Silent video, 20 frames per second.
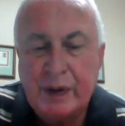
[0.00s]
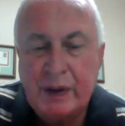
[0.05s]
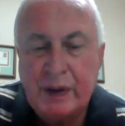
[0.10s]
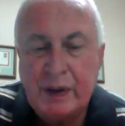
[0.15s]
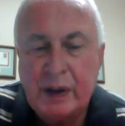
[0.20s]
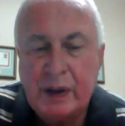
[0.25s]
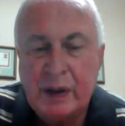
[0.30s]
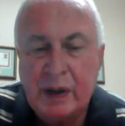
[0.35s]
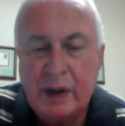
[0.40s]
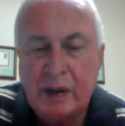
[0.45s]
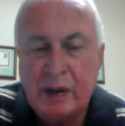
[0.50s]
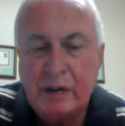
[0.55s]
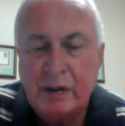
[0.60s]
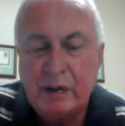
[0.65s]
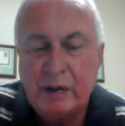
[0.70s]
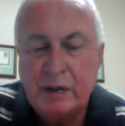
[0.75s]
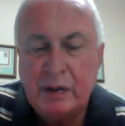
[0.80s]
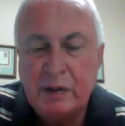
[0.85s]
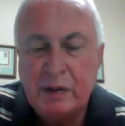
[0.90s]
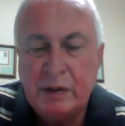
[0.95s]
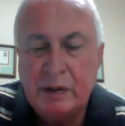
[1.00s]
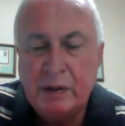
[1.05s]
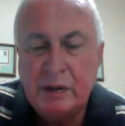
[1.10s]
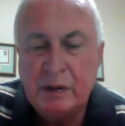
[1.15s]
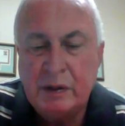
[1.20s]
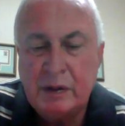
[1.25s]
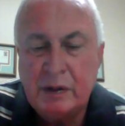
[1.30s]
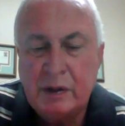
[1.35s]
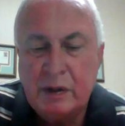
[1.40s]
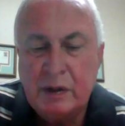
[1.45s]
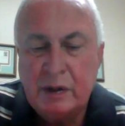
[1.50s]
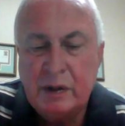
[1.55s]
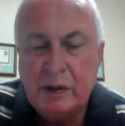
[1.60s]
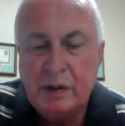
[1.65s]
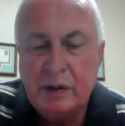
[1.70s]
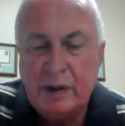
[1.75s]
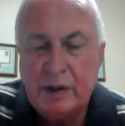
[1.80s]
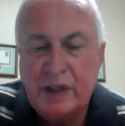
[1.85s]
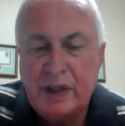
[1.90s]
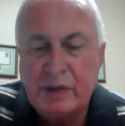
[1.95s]
Yeah.
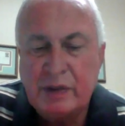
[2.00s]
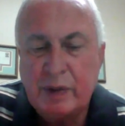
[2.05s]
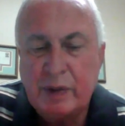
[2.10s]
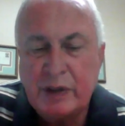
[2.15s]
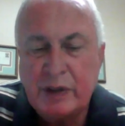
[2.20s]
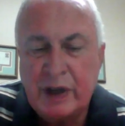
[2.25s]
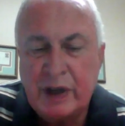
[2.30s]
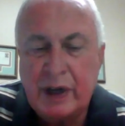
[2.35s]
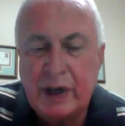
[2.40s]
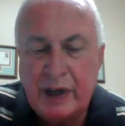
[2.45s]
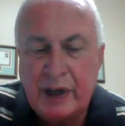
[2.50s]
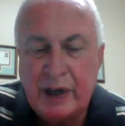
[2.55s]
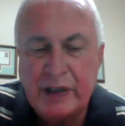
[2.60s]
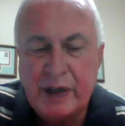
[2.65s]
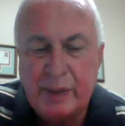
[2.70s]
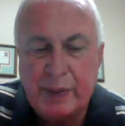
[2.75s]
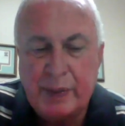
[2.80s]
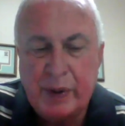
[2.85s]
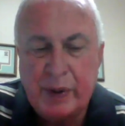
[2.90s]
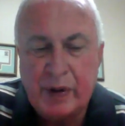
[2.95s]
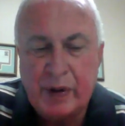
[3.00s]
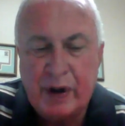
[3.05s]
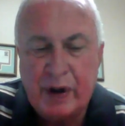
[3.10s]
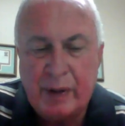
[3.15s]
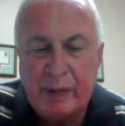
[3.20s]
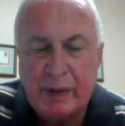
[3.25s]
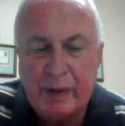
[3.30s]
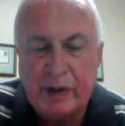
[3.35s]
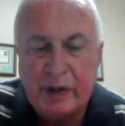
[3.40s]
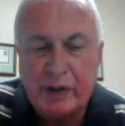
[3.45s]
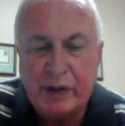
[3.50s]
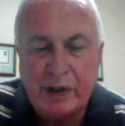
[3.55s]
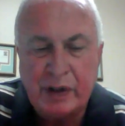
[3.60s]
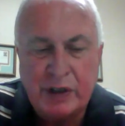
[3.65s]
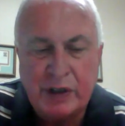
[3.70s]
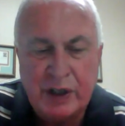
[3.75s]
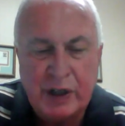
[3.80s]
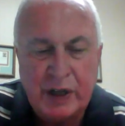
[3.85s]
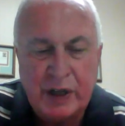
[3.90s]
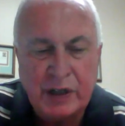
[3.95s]
This was an easy program, and you
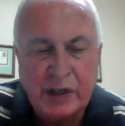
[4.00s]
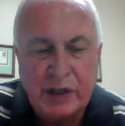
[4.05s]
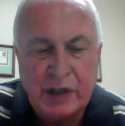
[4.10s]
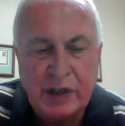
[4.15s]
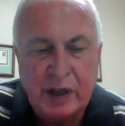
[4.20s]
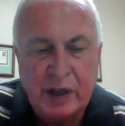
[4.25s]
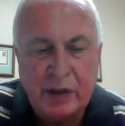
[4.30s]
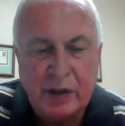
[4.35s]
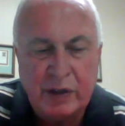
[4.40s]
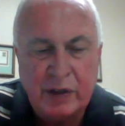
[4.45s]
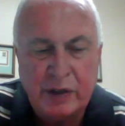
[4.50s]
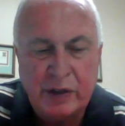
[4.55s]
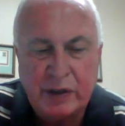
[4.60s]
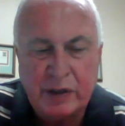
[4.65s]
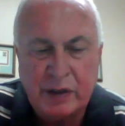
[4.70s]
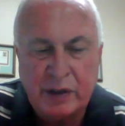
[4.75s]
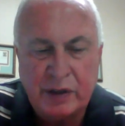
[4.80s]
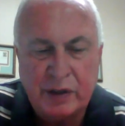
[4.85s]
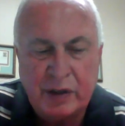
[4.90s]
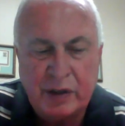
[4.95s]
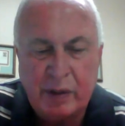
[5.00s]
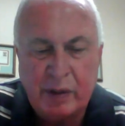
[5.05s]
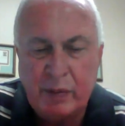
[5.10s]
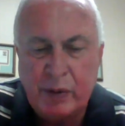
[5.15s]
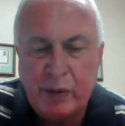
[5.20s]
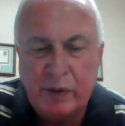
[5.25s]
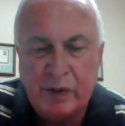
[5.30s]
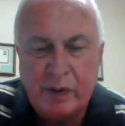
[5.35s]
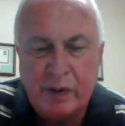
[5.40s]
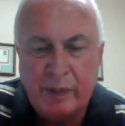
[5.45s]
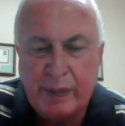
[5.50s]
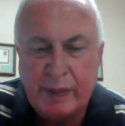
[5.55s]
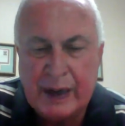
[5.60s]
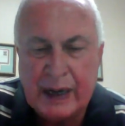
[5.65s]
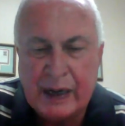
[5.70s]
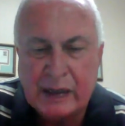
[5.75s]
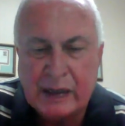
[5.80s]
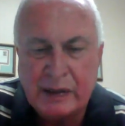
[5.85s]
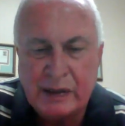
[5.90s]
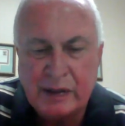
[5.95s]
can change colors and you can move the
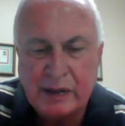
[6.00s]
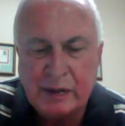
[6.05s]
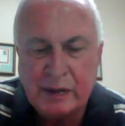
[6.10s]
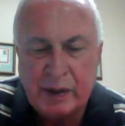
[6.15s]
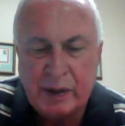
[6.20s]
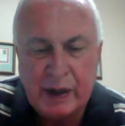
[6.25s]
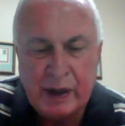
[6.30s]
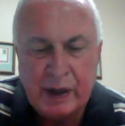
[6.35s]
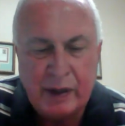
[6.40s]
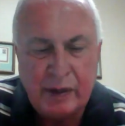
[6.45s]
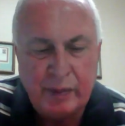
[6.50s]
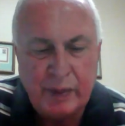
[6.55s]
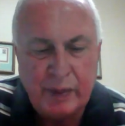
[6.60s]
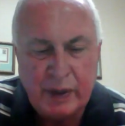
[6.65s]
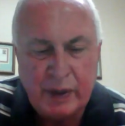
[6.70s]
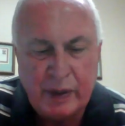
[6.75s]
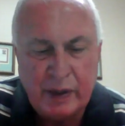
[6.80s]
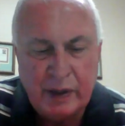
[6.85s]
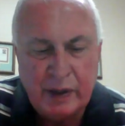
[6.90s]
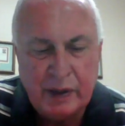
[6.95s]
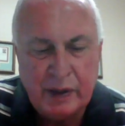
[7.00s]
boxes around, but